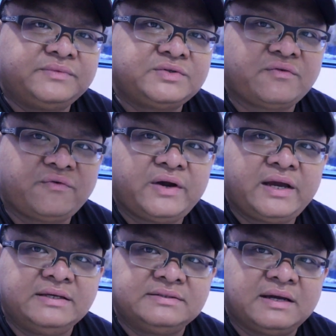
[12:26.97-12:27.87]
software
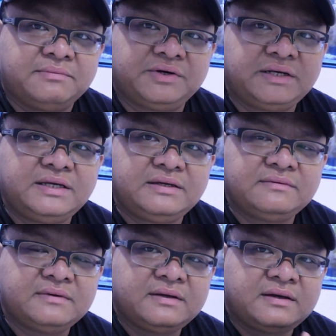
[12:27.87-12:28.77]
is upgrading,
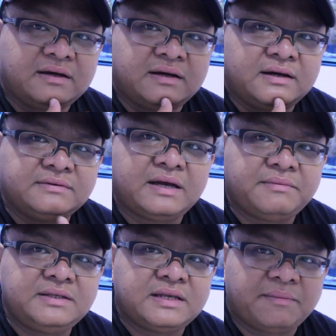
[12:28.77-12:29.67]

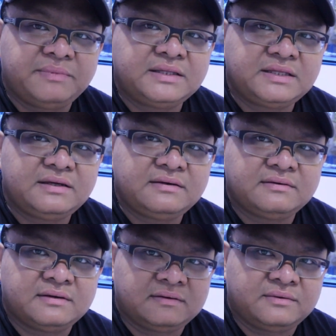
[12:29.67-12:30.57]
updating
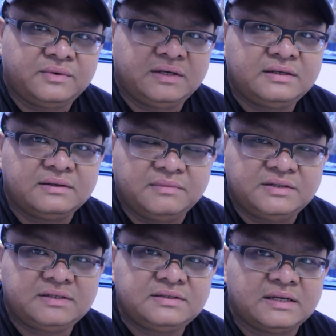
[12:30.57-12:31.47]
within the
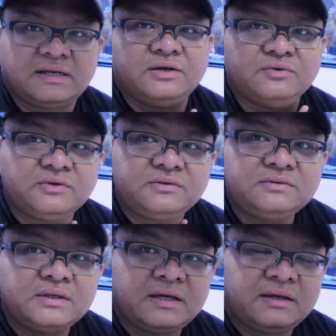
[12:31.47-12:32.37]
machine, that I don't know.
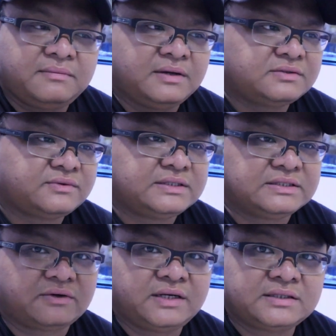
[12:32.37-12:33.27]
Because one
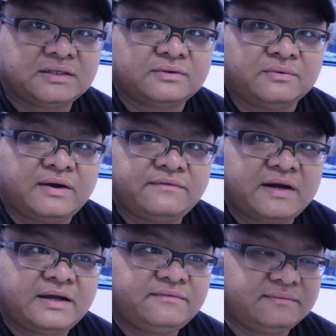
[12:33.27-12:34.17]
is connected to
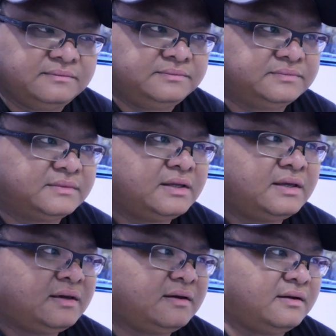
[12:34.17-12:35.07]
Wi-Fi.
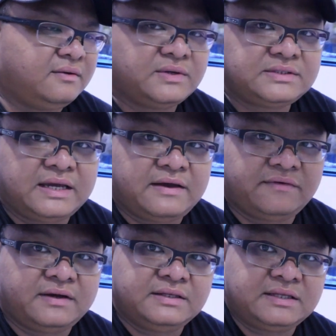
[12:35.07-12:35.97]
Once they have
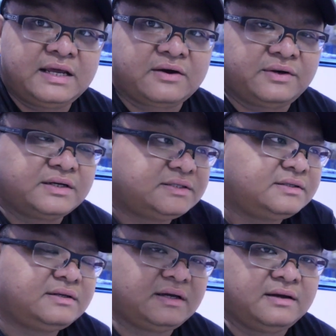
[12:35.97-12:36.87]
an internet connection,
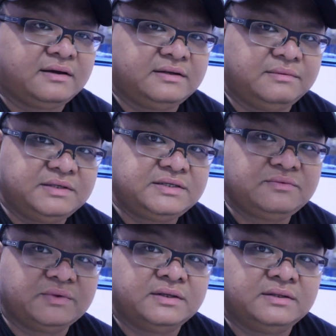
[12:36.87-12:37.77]
the
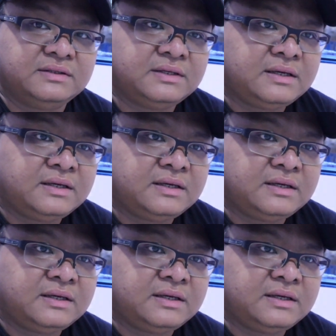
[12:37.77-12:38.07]
machine will